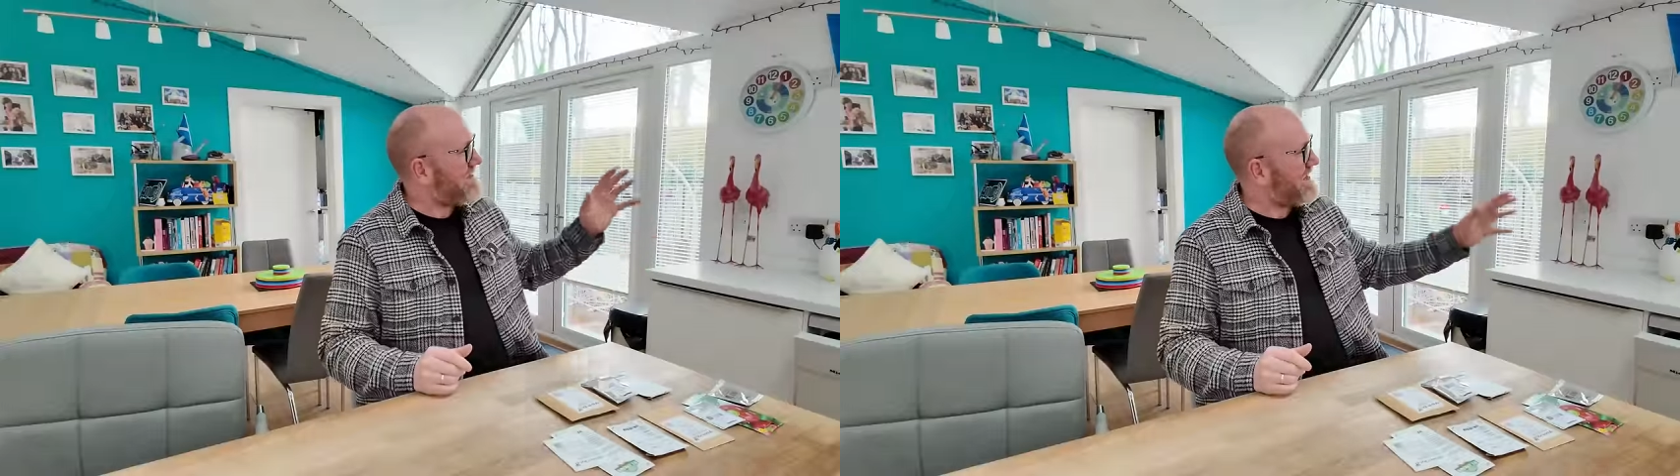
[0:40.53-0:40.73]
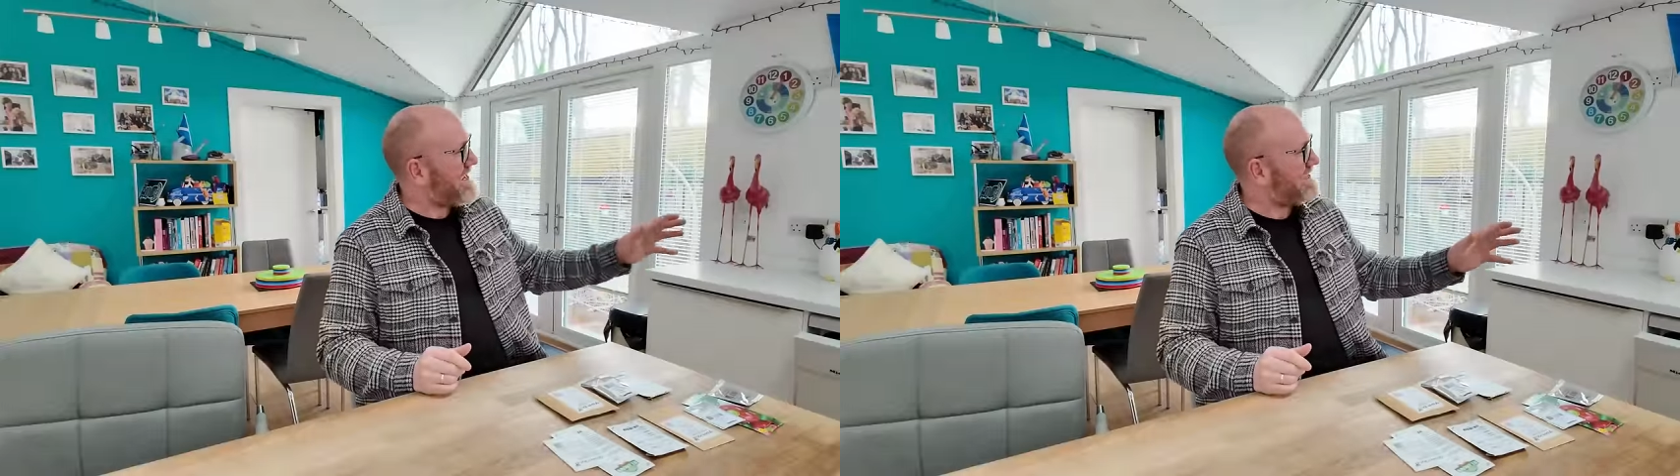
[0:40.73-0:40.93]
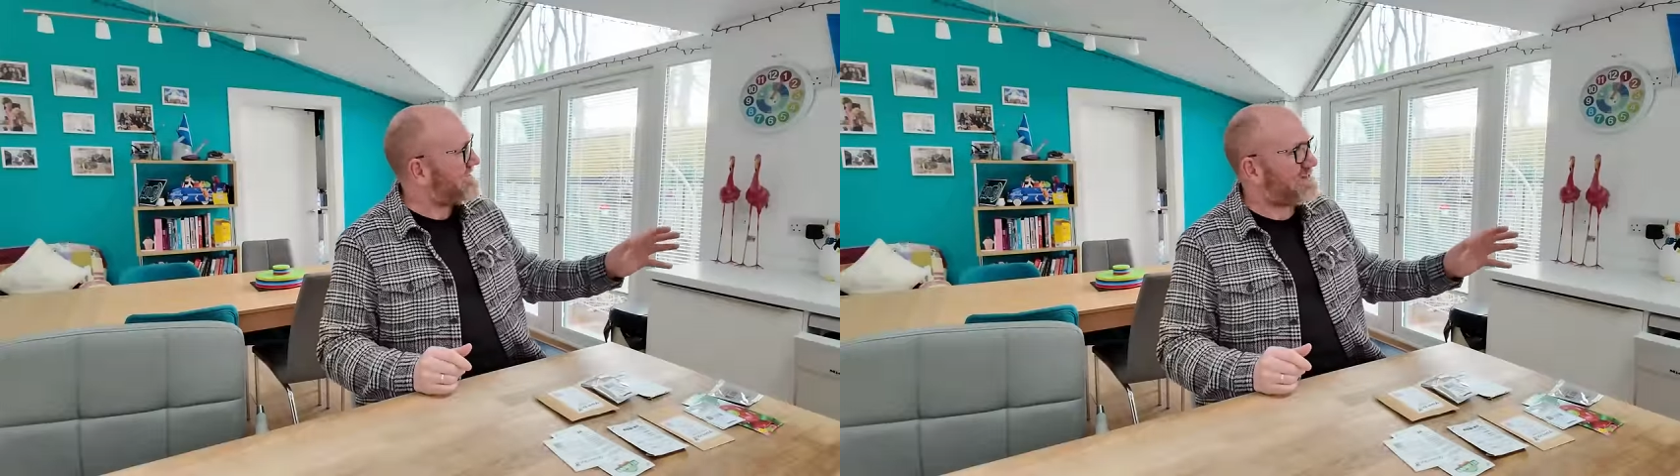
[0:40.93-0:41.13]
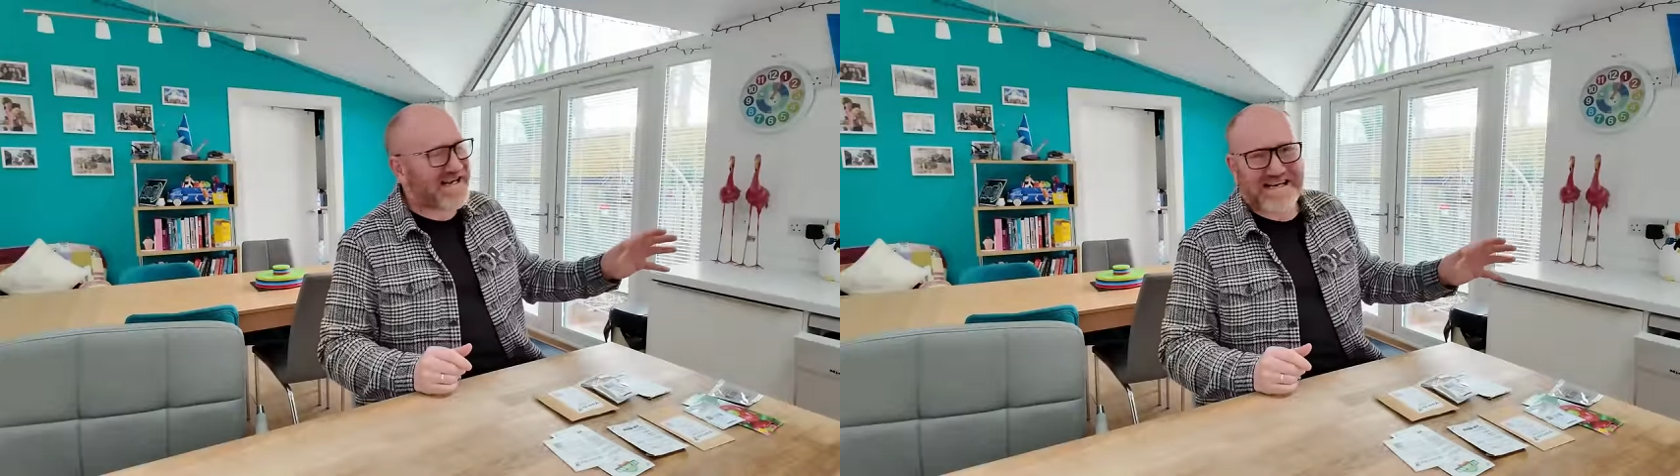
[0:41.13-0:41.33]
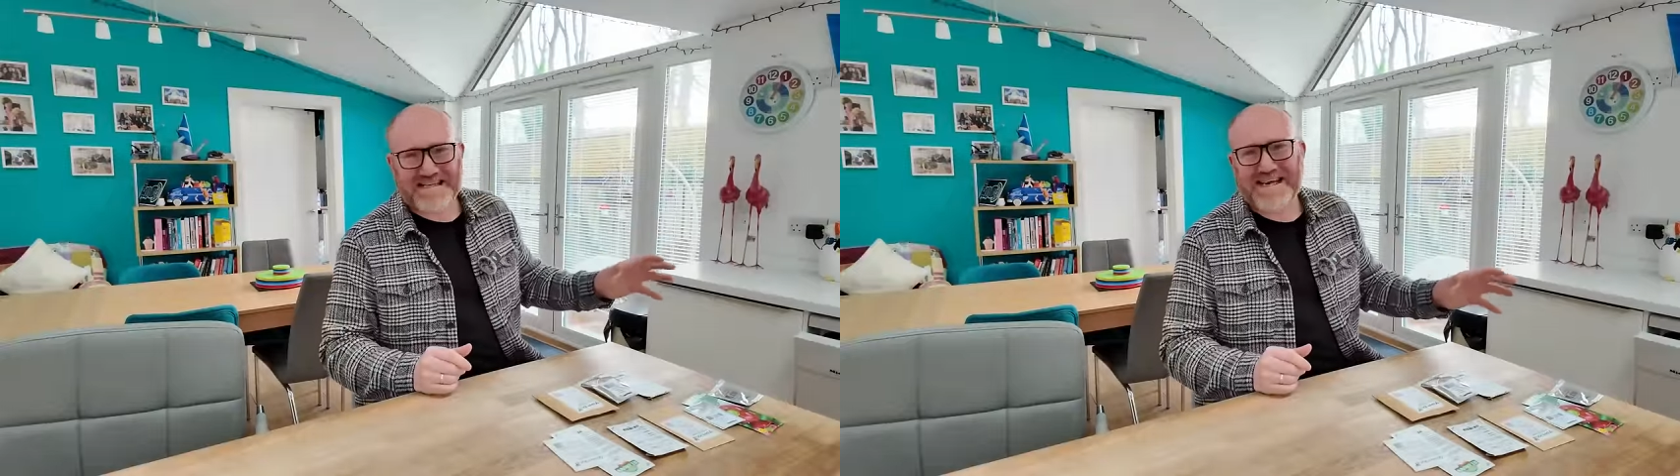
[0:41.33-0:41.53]
Things have
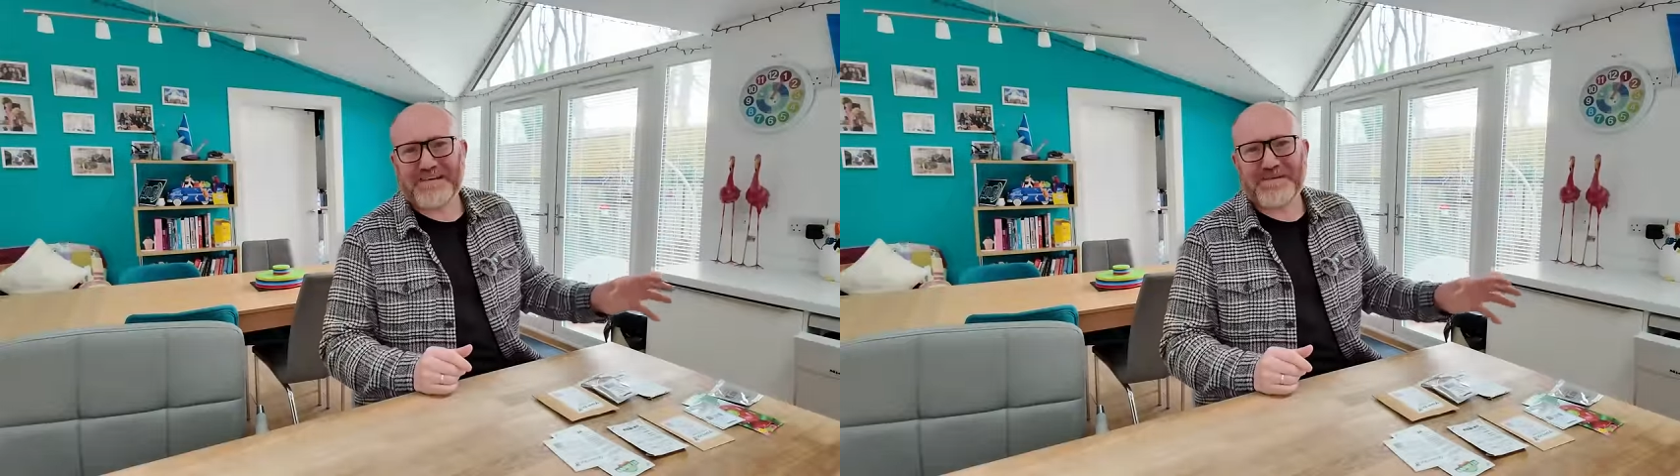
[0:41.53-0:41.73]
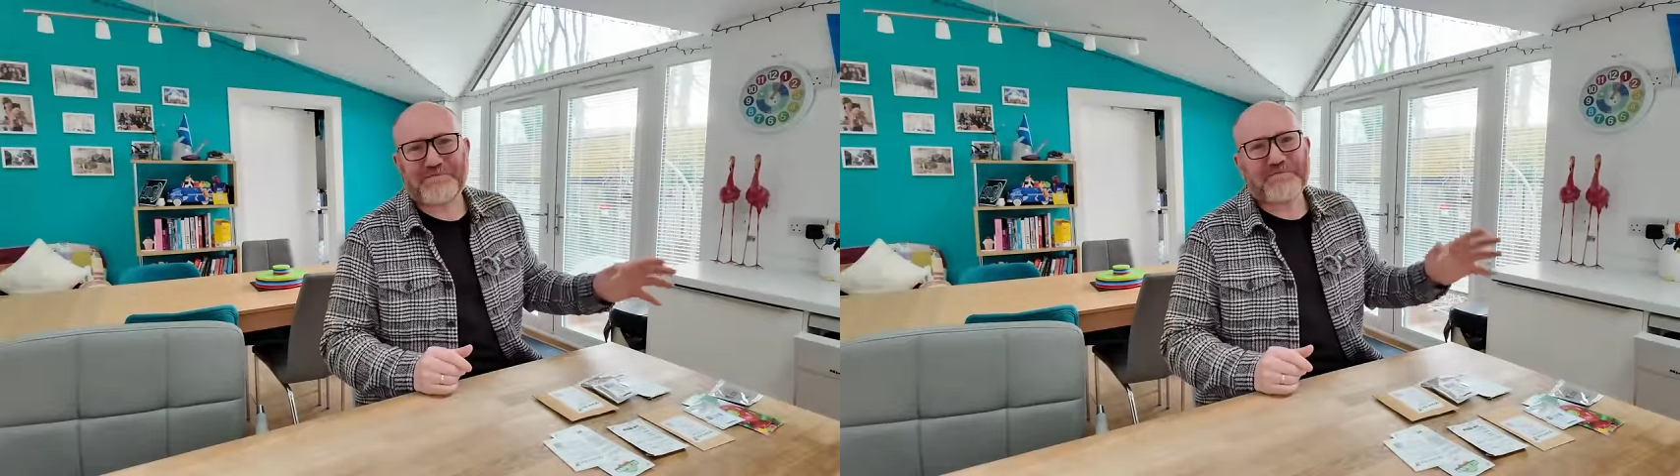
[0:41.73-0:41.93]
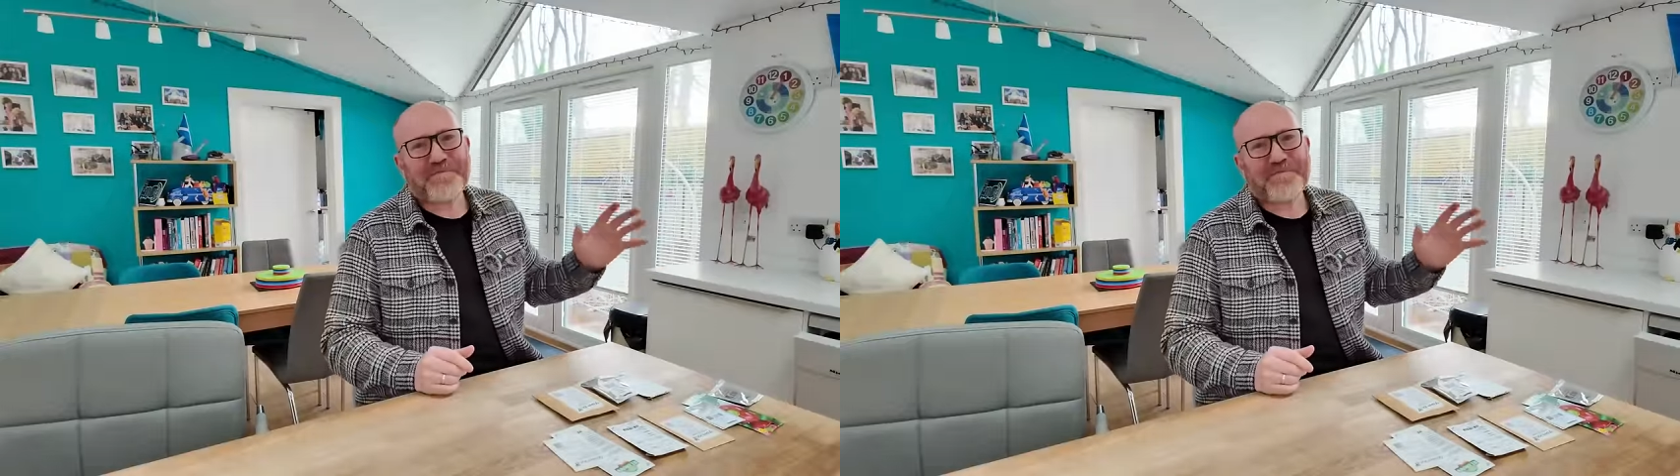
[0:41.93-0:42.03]
settled down.